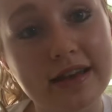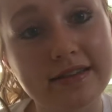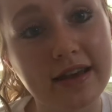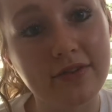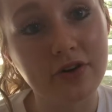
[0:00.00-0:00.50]

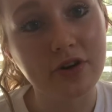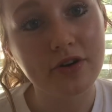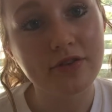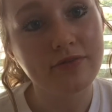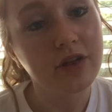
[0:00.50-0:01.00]
kids ever,
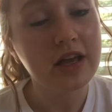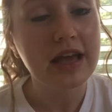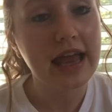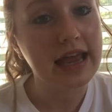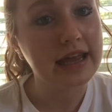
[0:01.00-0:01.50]

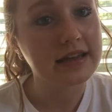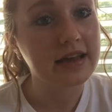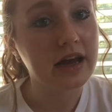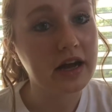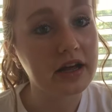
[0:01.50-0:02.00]
and
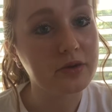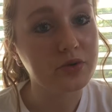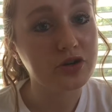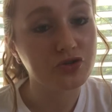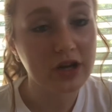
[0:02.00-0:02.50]
I
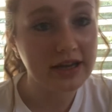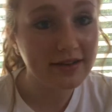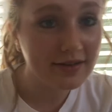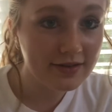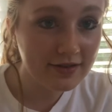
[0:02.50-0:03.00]
wouldn't trade
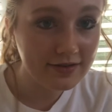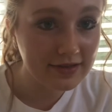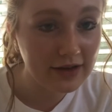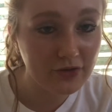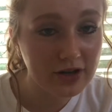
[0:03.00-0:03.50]

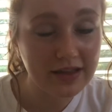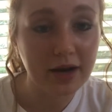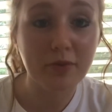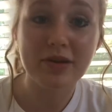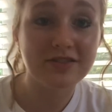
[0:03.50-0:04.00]
that for anything.
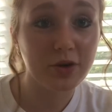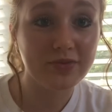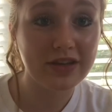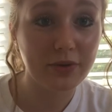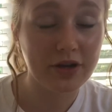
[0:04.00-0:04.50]
I'm gonna be so
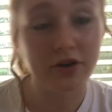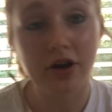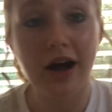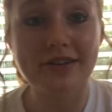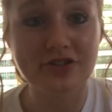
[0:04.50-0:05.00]
upset when I go to
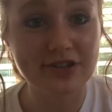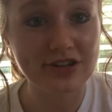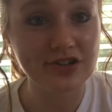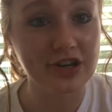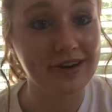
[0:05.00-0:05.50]
college
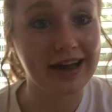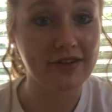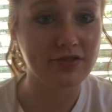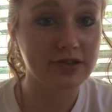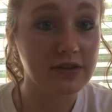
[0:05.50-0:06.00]
next year and I
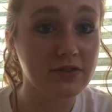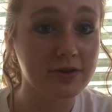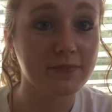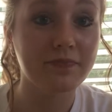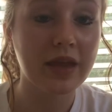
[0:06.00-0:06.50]
have to leave
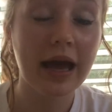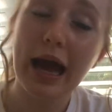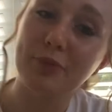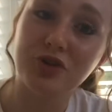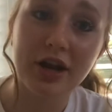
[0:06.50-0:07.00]
them.
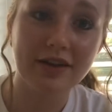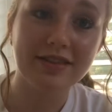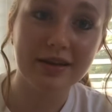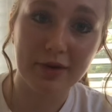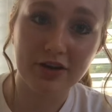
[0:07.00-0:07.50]
I'm trying not to
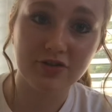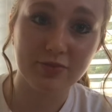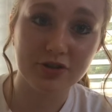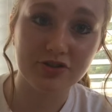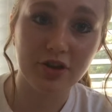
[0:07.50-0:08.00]
think about it too
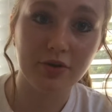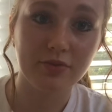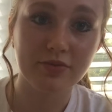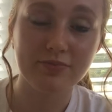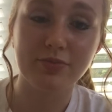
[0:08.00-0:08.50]
much though,
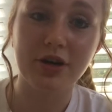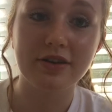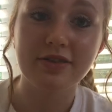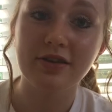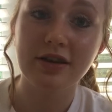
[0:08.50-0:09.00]
but
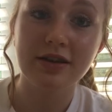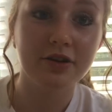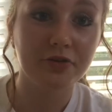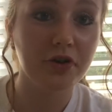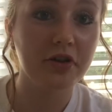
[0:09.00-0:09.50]

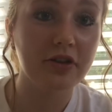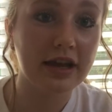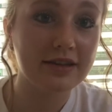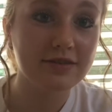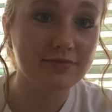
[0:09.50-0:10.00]
they're literally
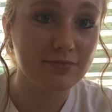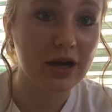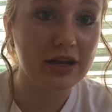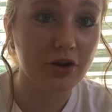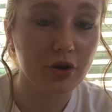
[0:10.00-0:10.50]
like
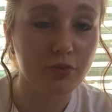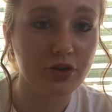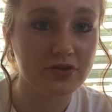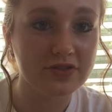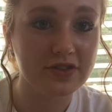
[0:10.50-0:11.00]
my younger
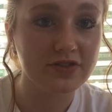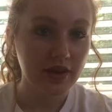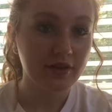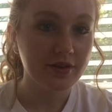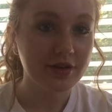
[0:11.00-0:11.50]
brother and sister.
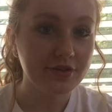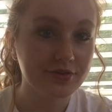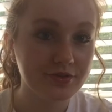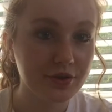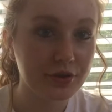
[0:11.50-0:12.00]

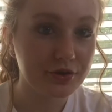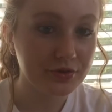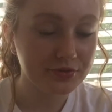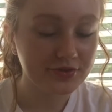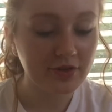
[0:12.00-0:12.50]

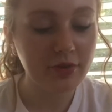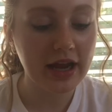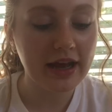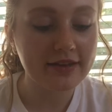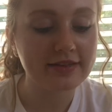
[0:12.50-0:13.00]
So someone
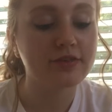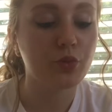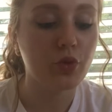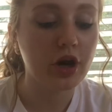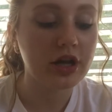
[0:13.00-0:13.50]
asked
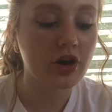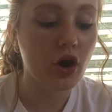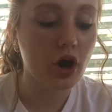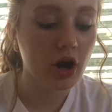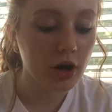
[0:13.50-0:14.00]
what
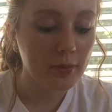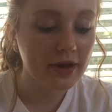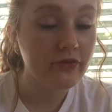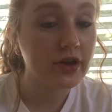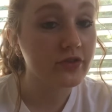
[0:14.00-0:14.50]
are
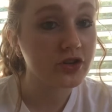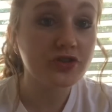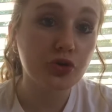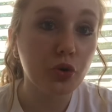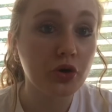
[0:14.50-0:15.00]
my favorite
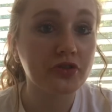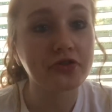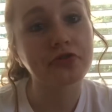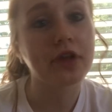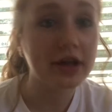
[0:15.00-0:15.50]
stores
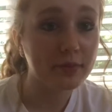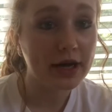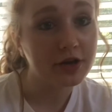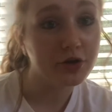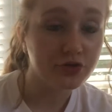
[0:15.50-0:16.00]
or like
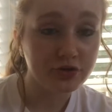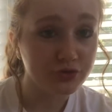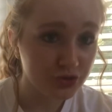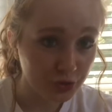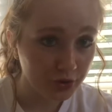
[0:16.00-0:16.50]
my go-to
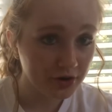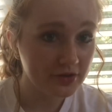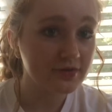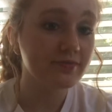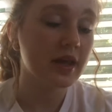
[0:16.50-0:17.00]
stores,